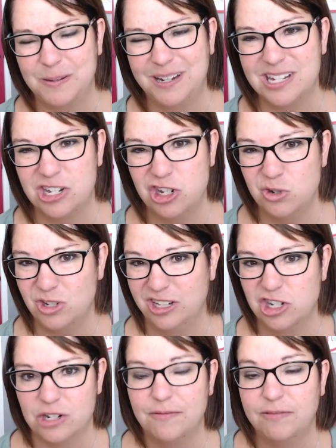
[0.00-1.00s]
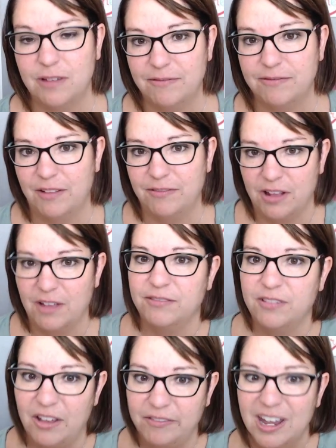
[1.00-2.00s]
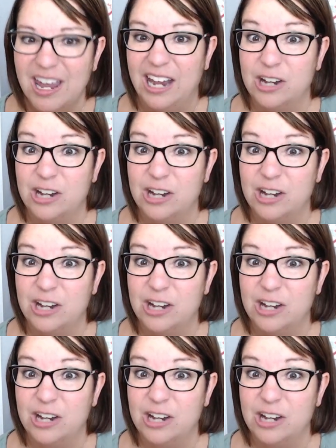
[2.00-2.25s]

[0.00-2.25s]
because it's usually just fluff, fluff, fluff, fluff,